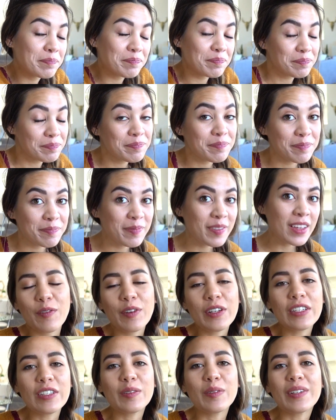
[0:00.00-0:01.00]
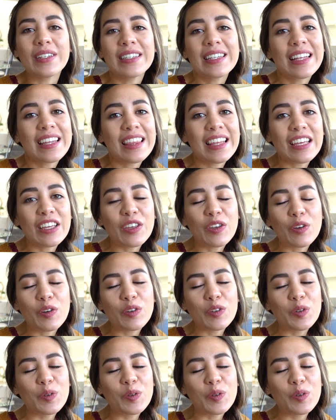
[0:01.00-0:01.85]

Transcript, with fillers: Yeah. We just wanna say thank you